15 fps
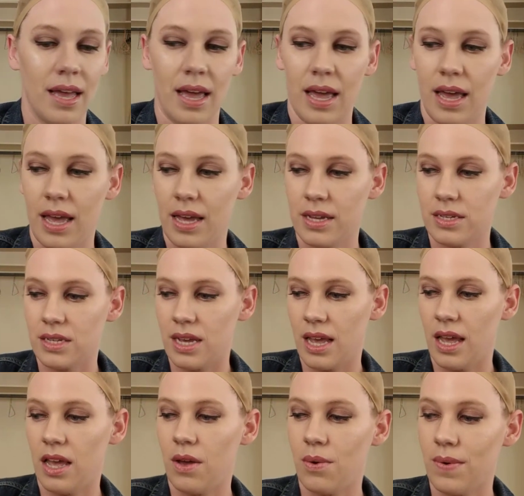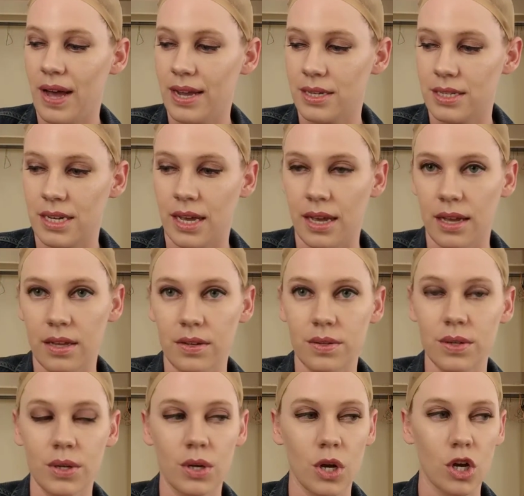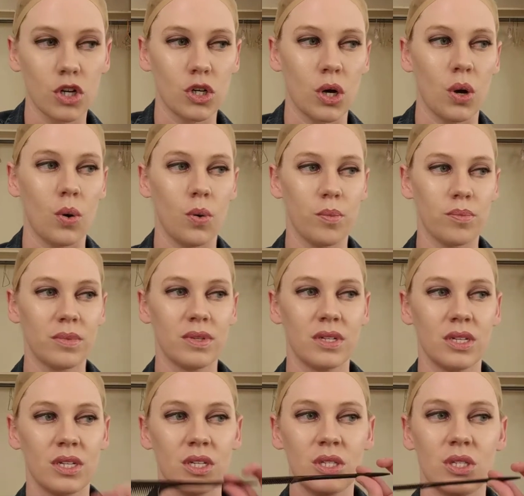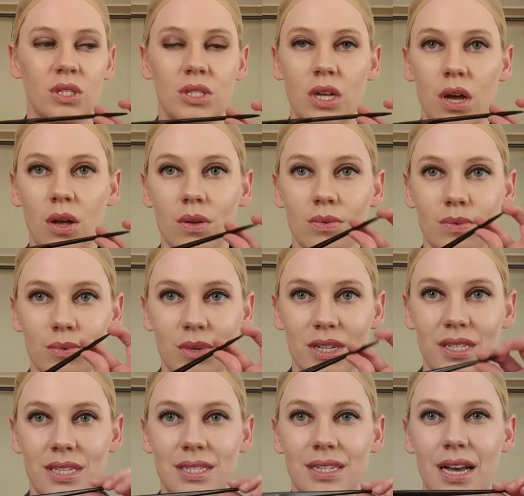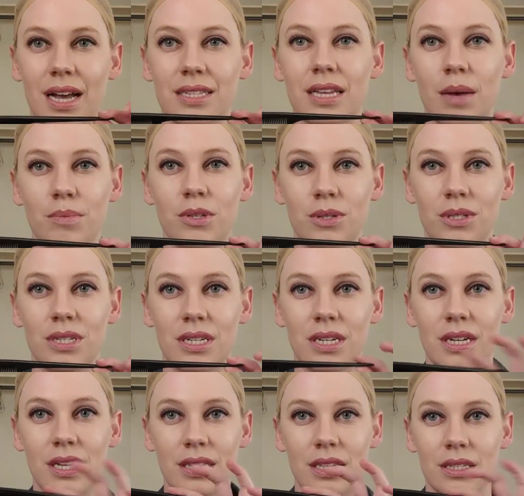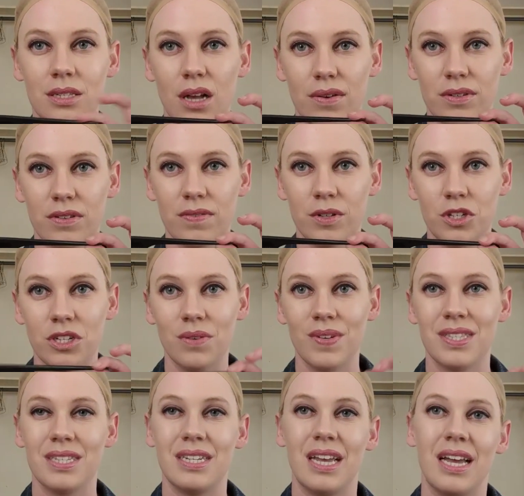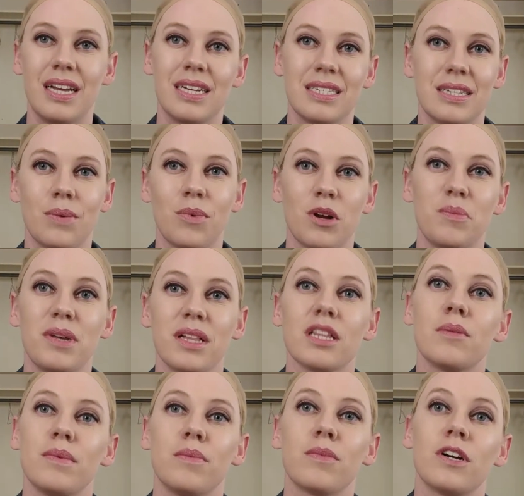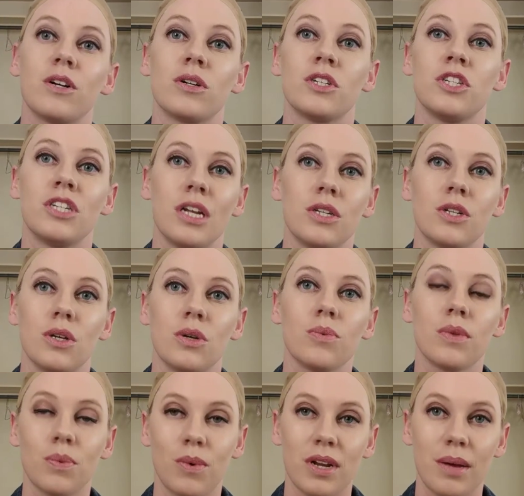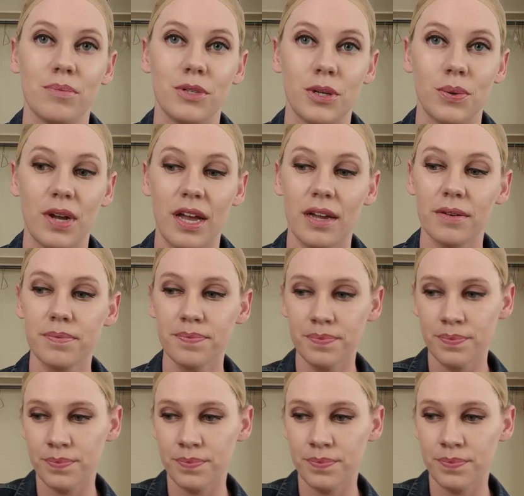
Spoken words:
And a rat tail comb. So one of these guys. I'm using the softer version of it today because I want to be a little bit more gentle with what I'm doing.